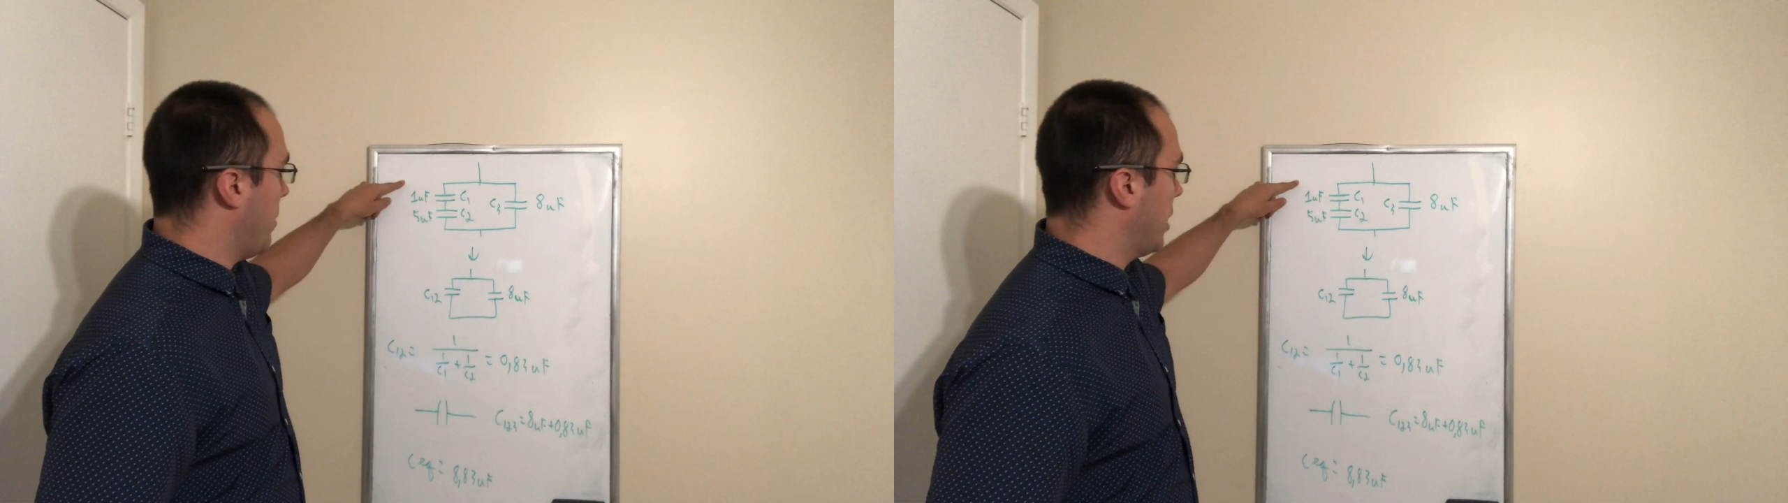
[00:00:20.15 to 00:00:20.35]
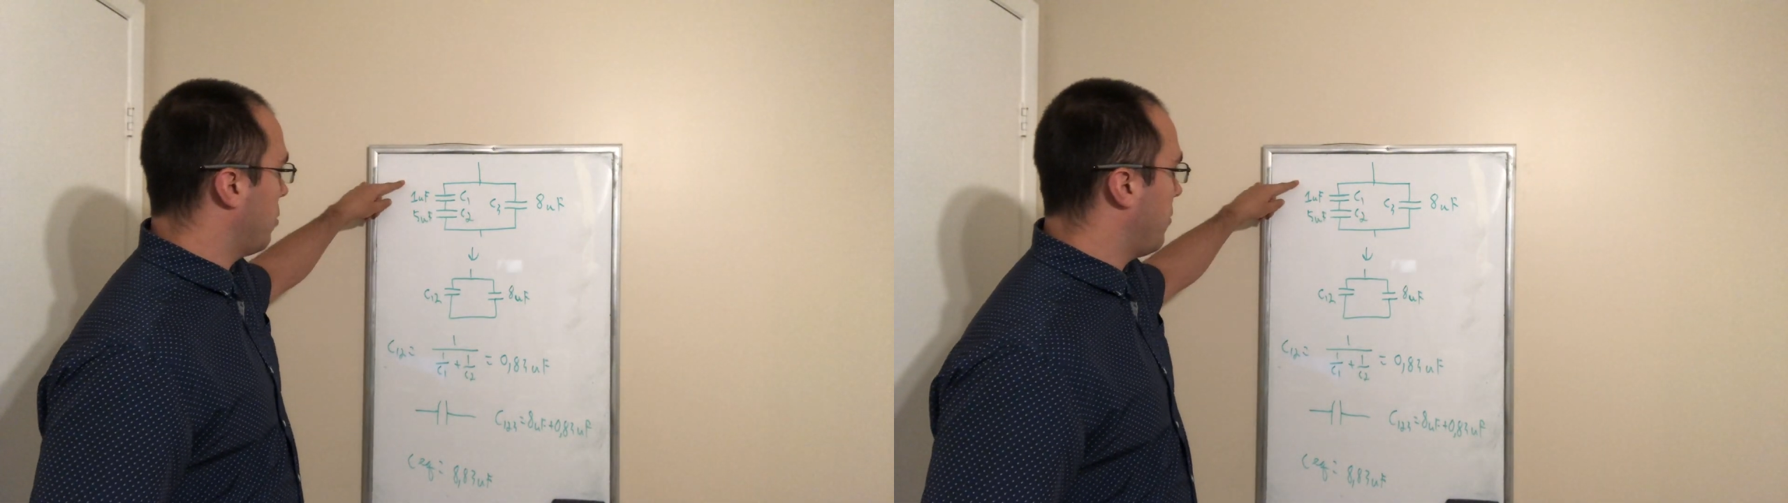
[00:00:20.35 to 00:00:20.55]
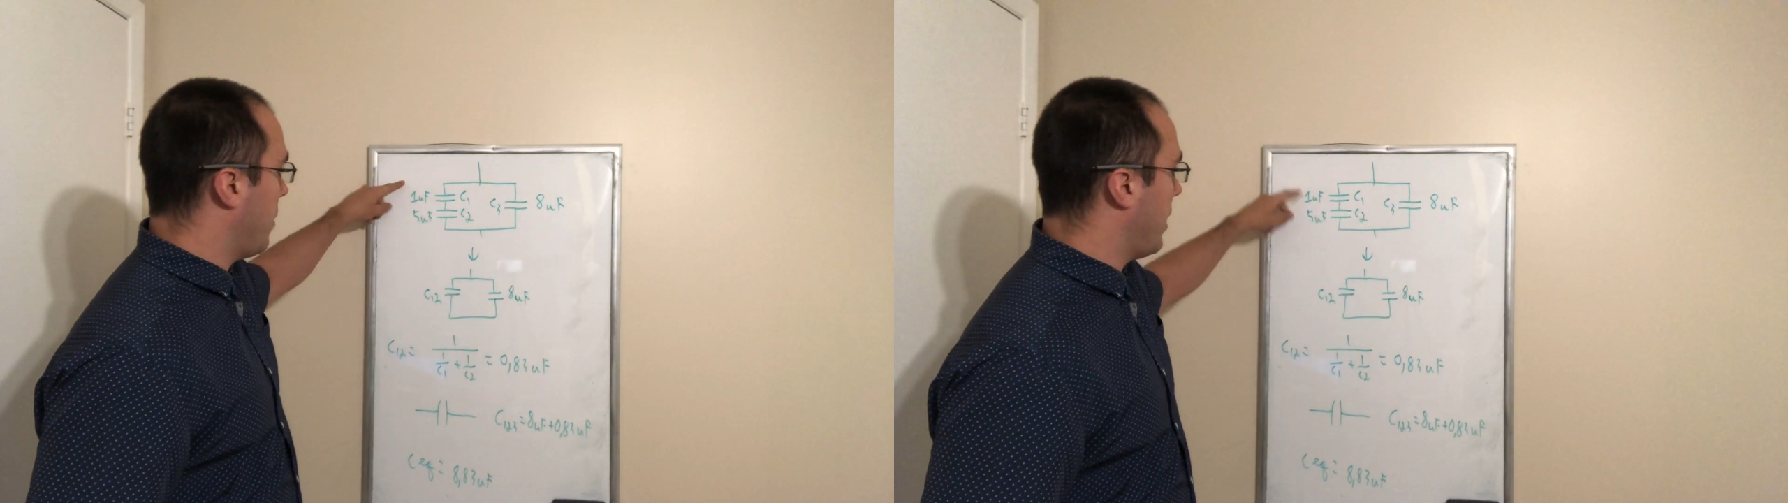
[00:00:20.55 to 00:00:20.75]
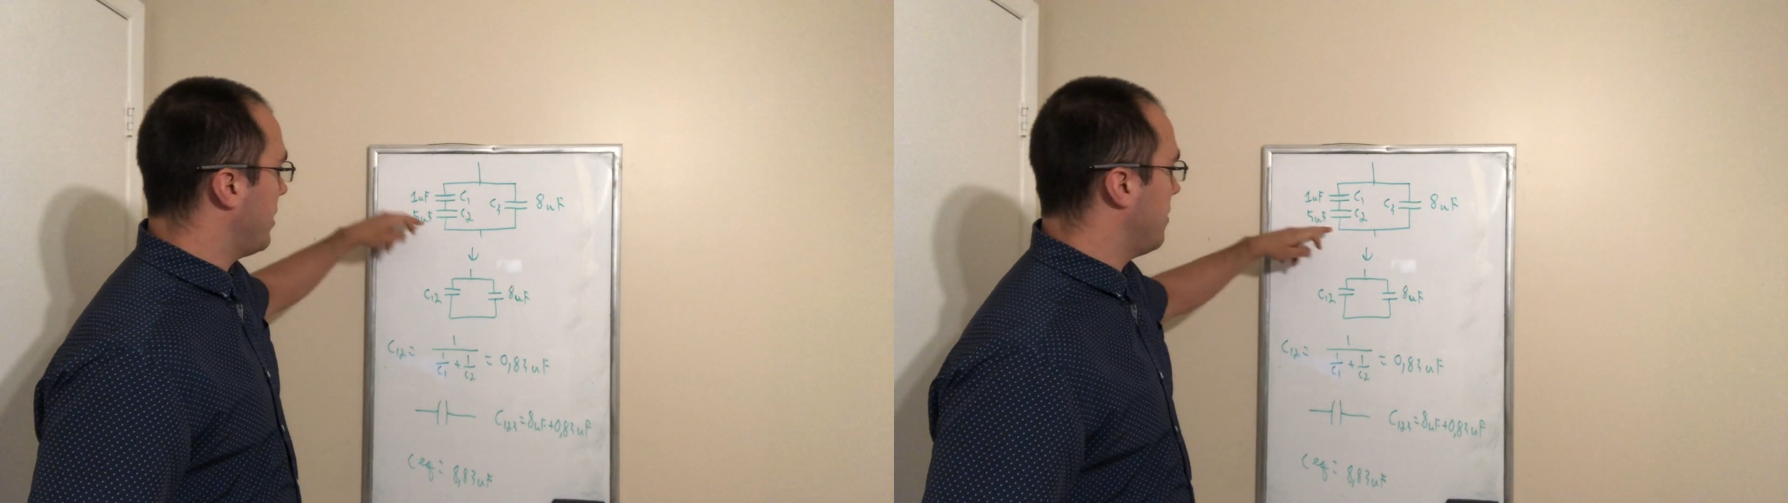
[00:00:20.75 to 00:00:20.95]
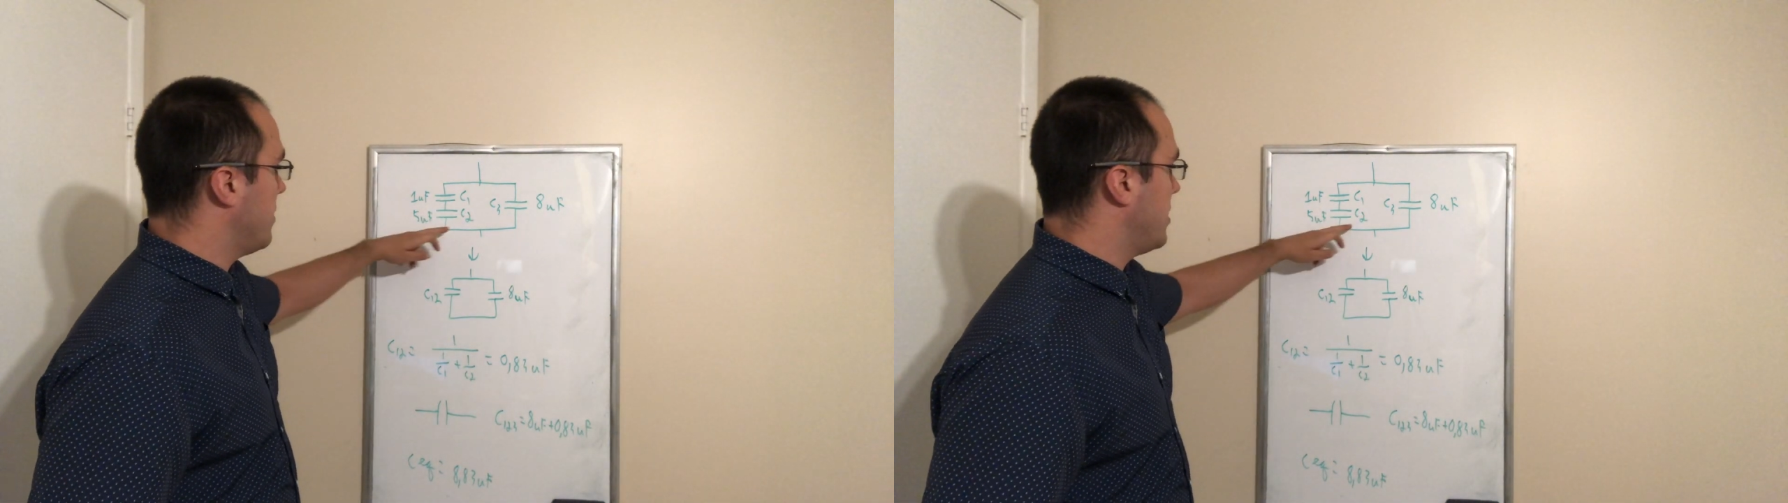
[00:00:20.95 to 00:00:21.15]

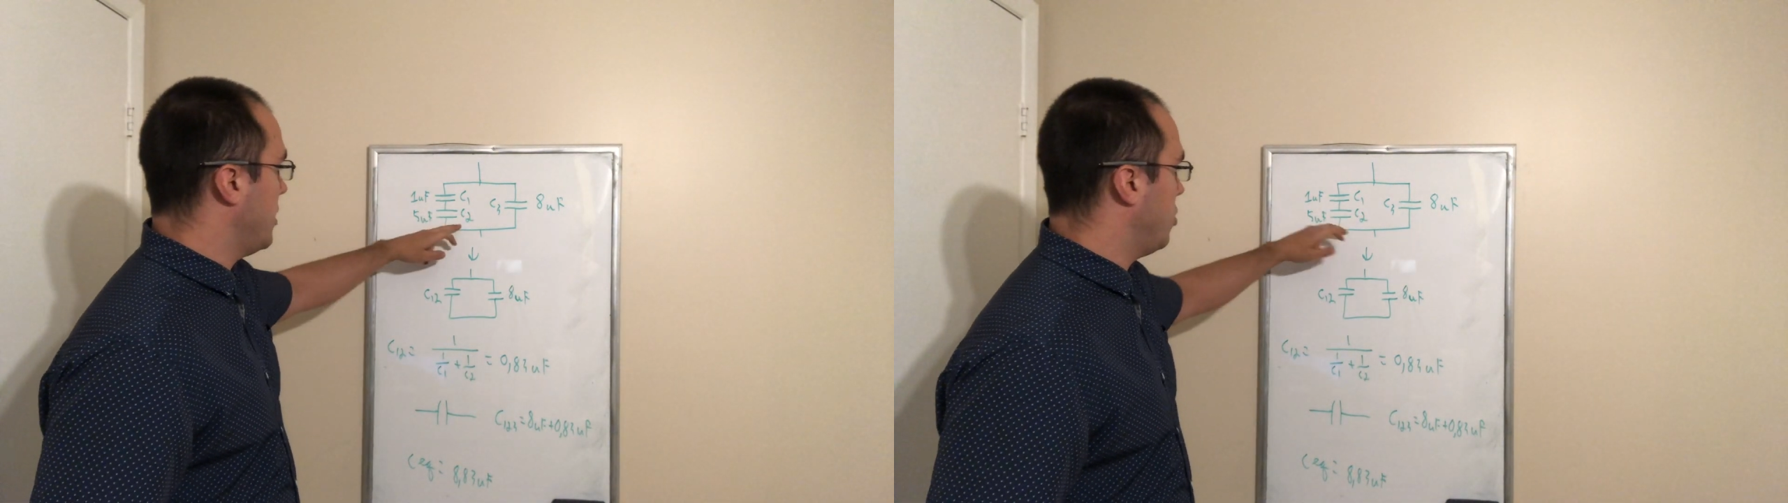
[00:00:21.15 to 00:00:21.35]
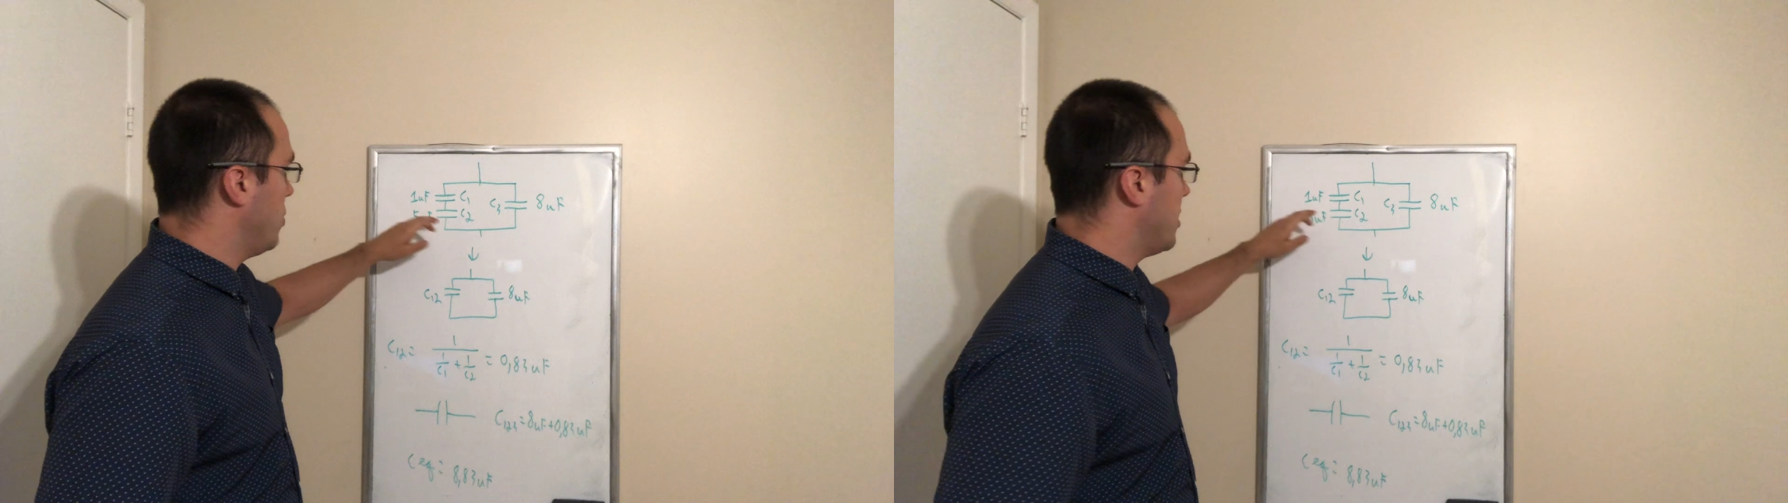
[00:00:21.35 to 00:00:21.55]
microfarad, C2